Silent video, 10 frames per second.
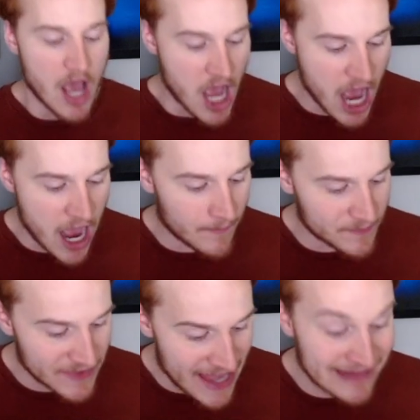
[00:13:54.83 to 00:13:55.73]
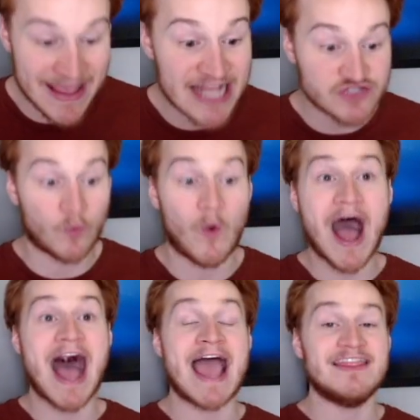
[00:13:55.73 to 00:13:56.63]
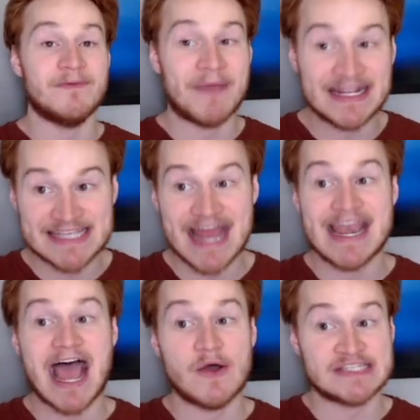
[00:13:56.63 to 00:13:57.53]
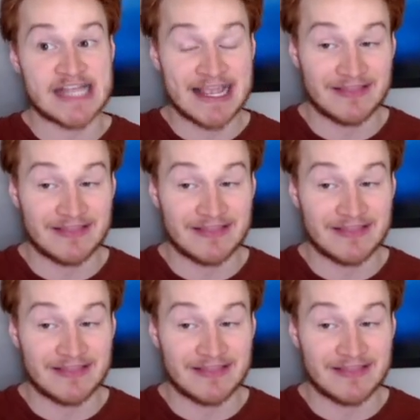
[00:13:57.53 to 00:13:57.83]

And that's why the Big Ten now is like,